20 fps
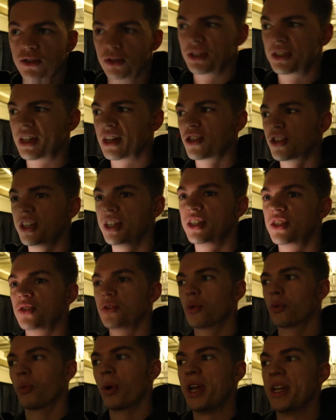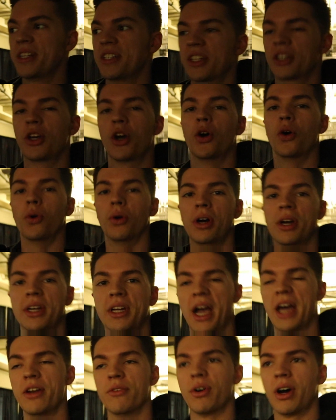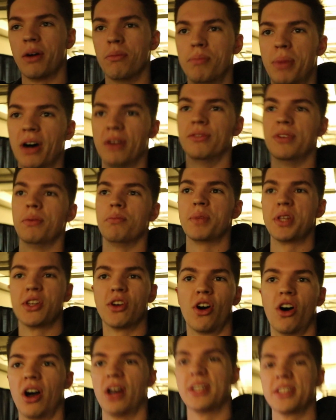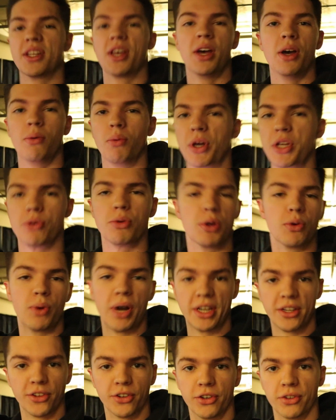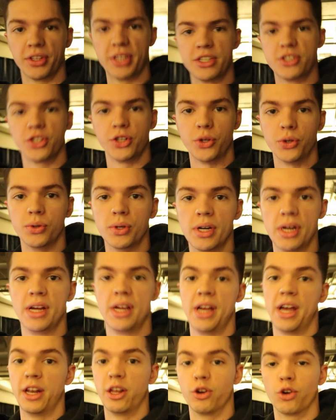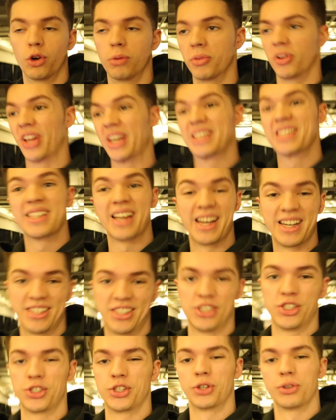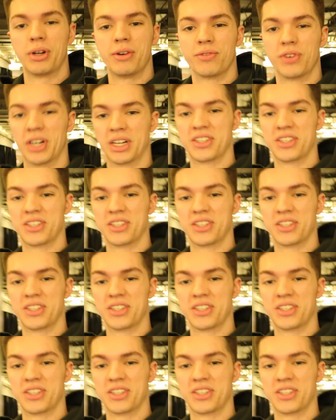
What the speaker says: So essentially it's your way to go kind of above and beyond what you would regularly do in a normal sciences degree, for